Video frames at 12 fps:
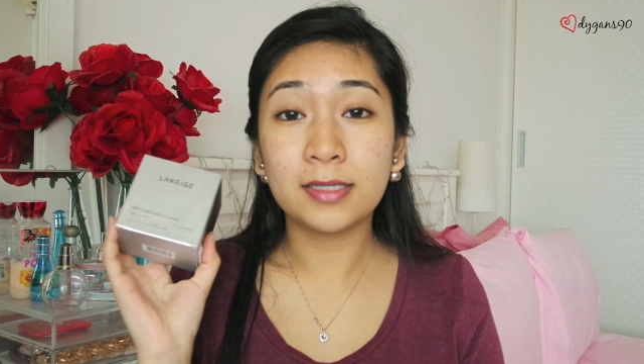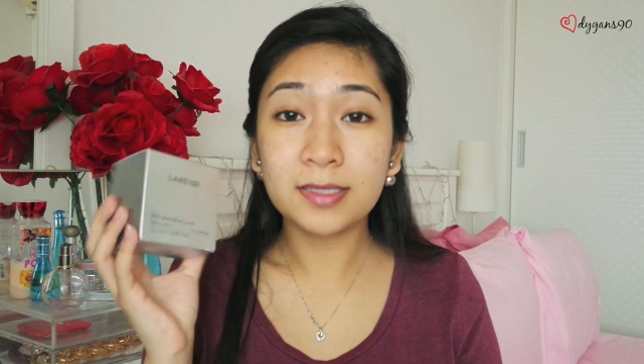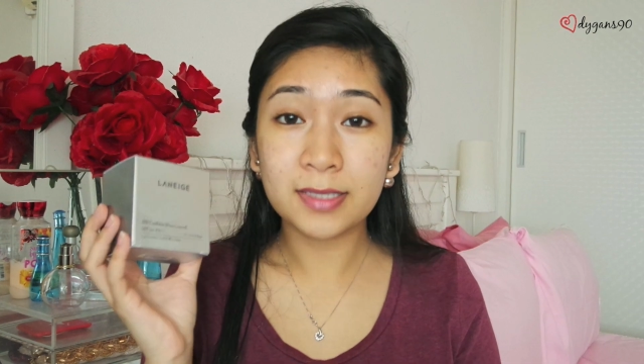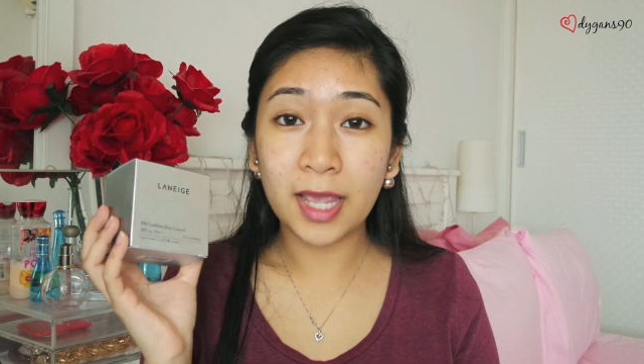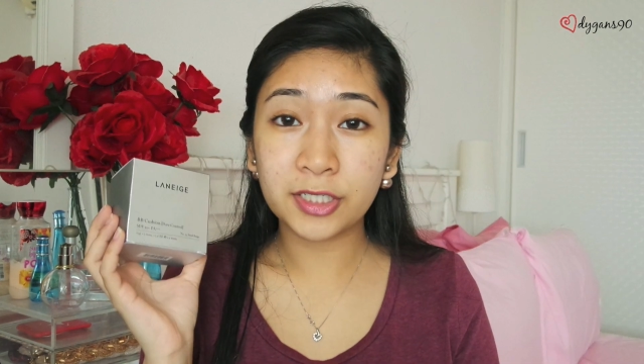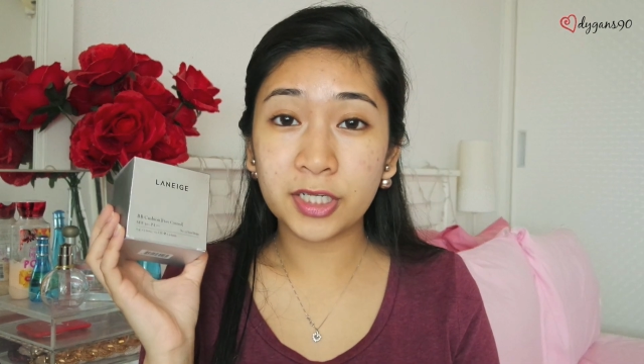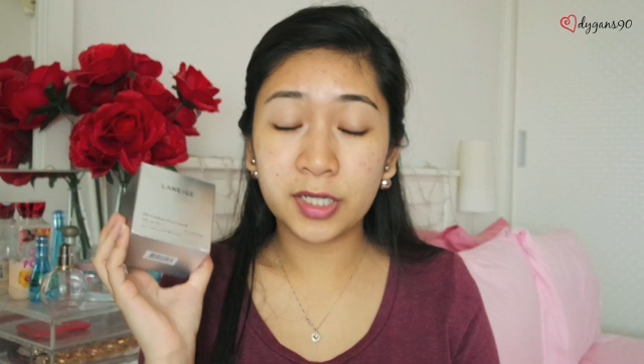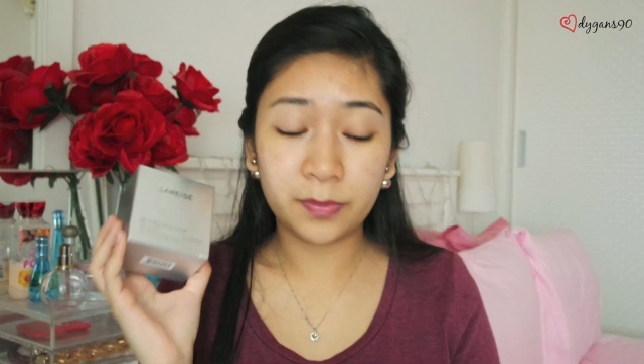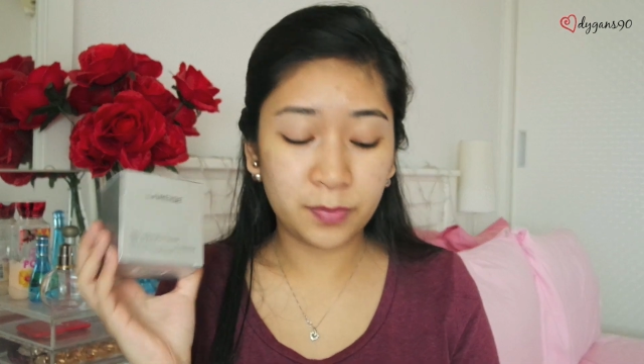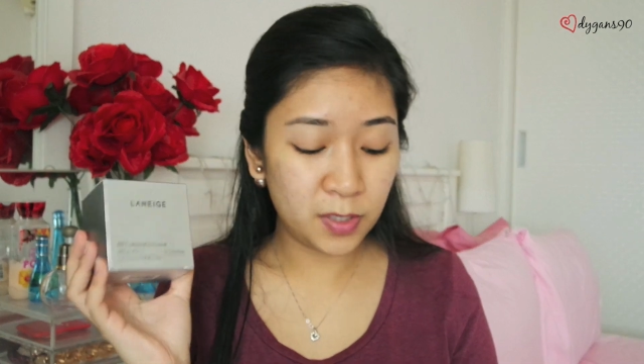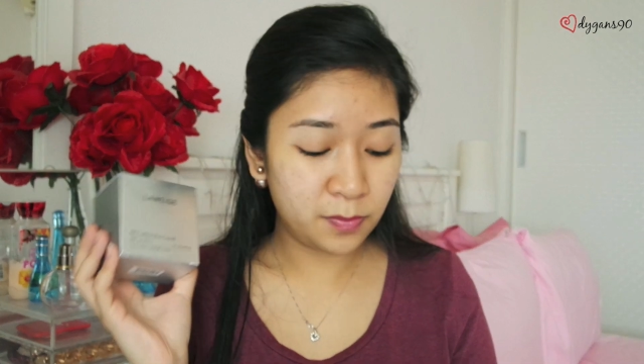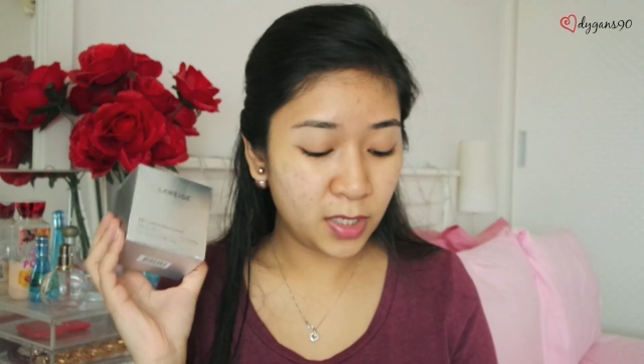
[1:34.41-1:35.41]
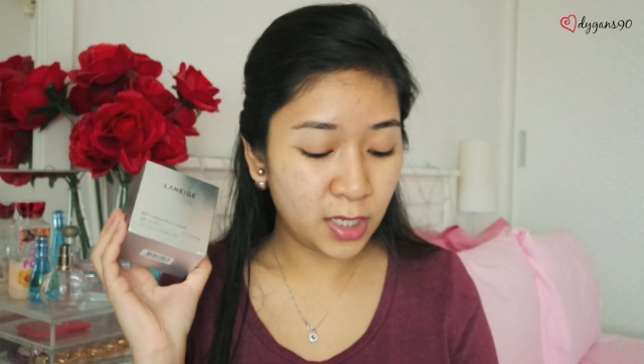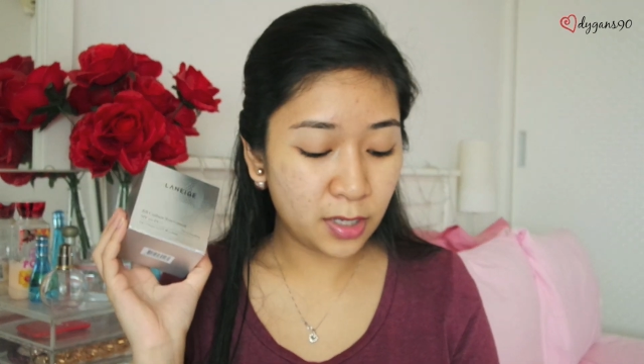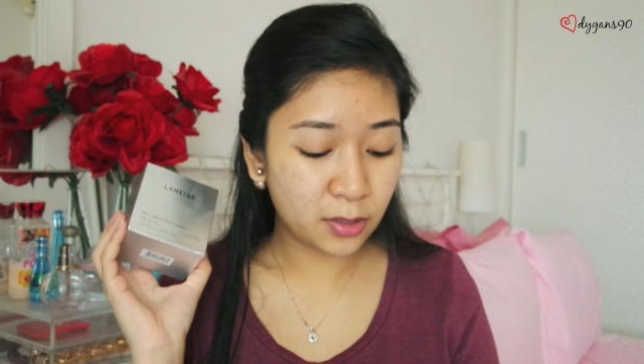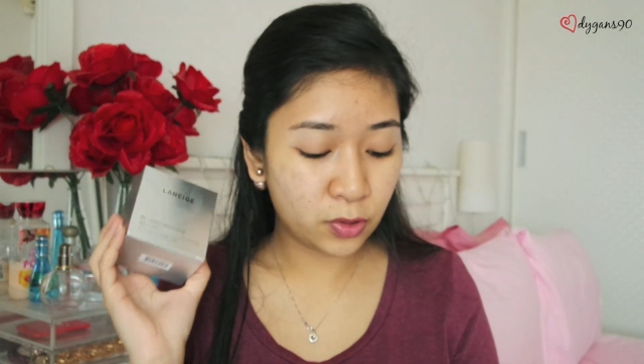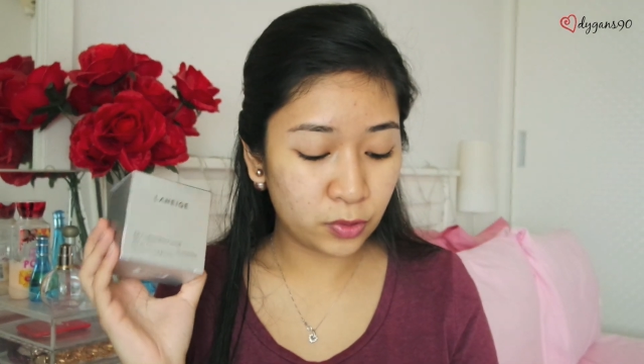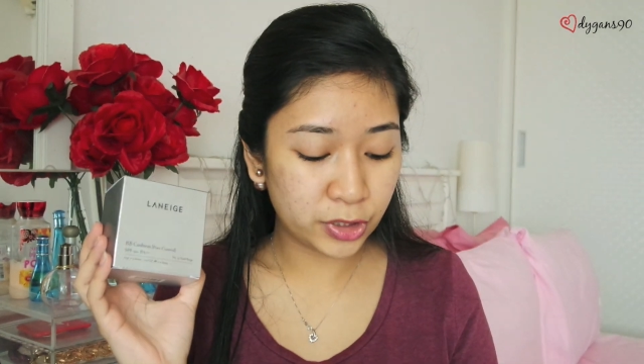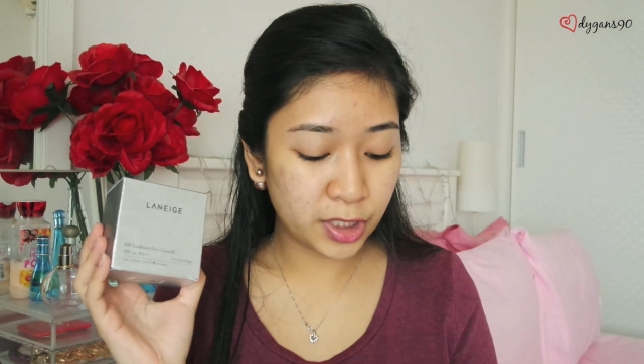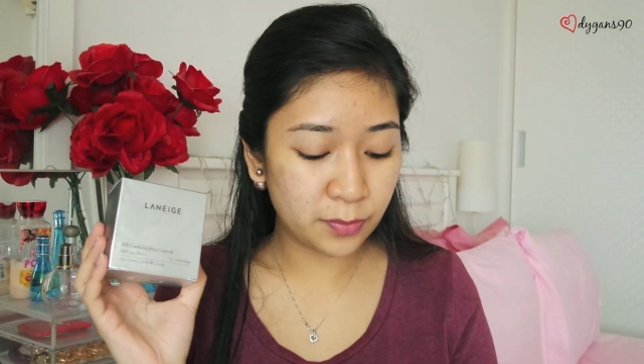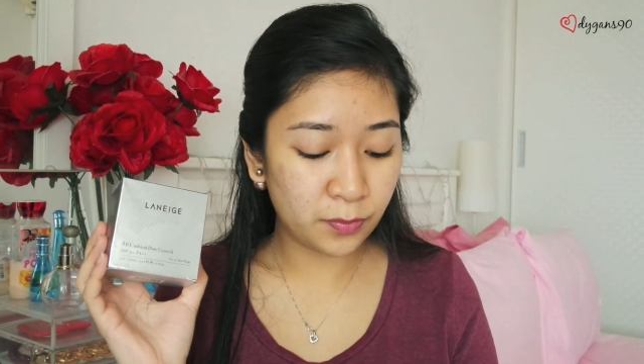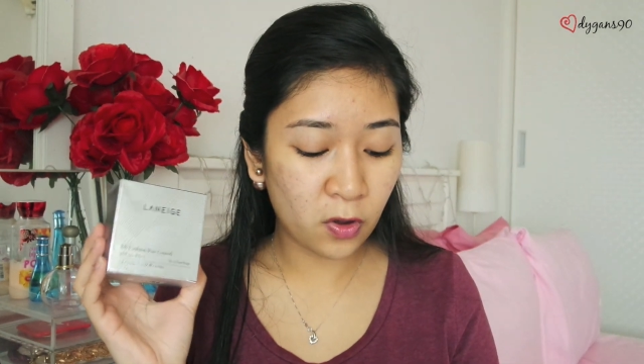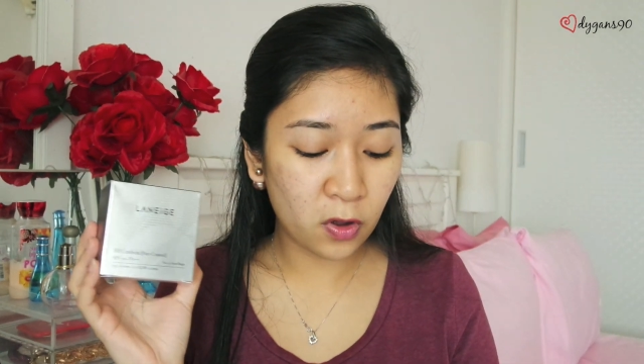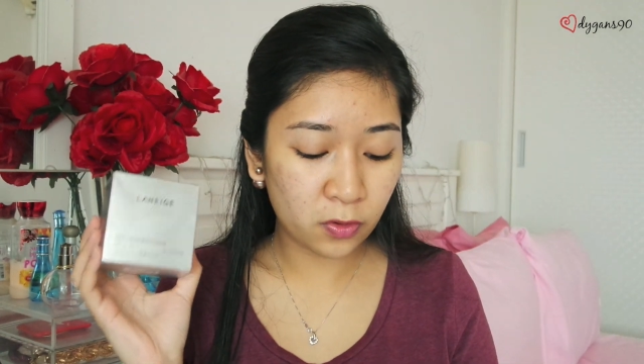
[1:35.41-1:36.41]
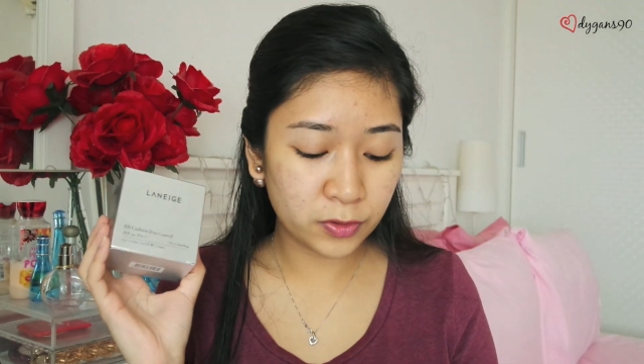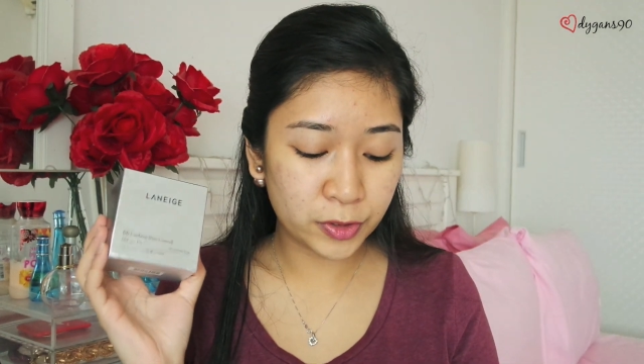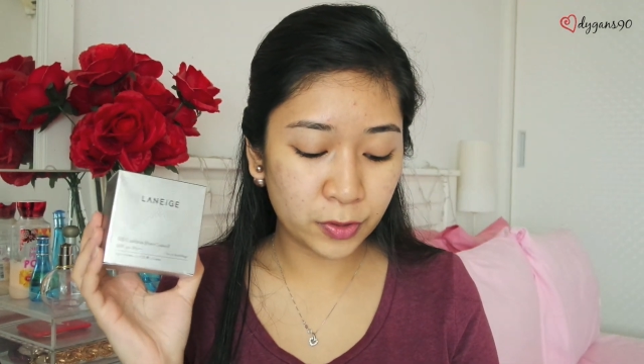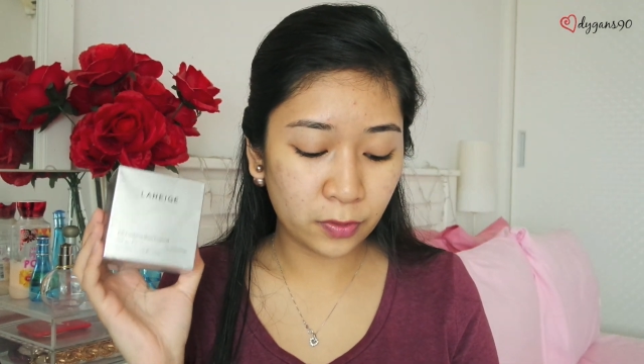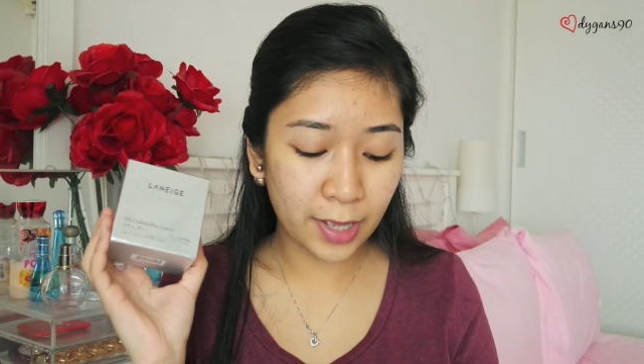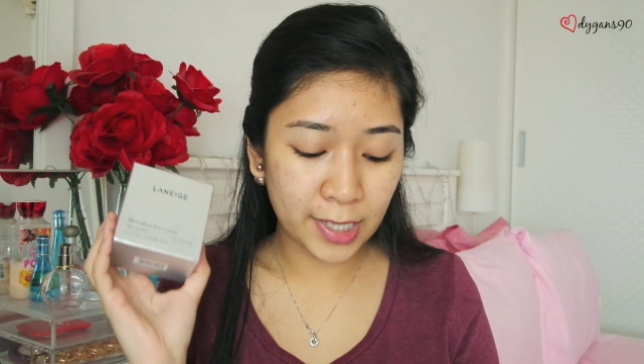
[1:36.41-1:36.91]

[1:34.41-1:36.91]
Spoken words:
This is actually the BB Cushion Pore Control